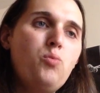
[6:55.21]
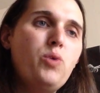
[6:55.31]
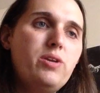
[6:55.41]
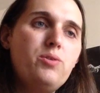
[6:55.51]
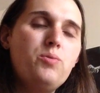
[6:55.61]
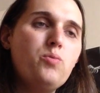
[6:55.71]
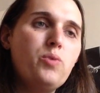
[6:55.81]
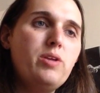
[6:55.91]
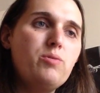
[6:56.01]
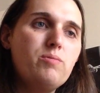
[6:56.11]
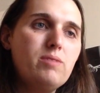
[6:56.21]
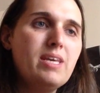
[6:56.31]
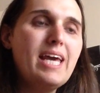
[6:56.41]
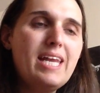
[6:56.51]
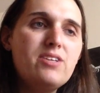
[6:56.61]
when you when you
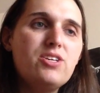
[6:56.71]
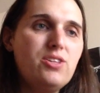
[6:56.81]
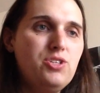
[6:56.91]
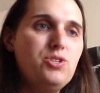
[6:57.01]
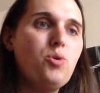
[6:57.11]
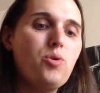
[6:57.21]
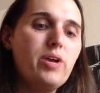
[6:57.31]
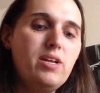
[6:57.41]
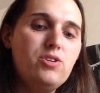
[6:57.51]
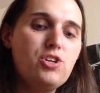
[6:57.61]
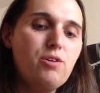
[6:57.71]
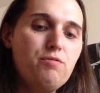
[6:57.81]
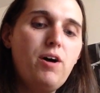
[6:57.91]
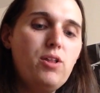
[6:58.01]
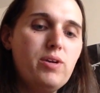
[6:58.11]
get into the story and you start
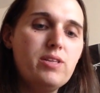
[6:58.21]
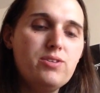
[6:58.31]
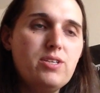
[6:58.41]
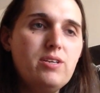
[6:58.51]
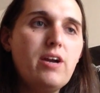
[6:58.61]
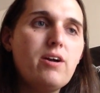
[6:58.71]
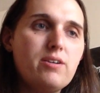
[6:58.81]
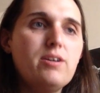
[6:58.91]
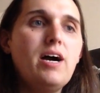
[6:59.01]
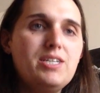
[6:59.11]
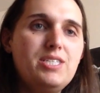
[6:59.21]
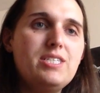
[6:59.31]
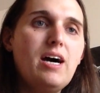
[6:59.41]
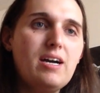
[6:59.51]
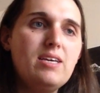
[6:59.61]
following this character
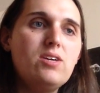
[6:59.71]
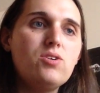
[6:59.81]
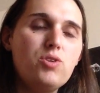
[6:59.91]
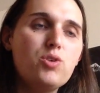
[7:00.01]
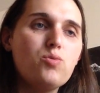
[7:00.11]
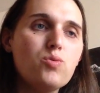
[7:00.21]
Ashitaki, you know, you're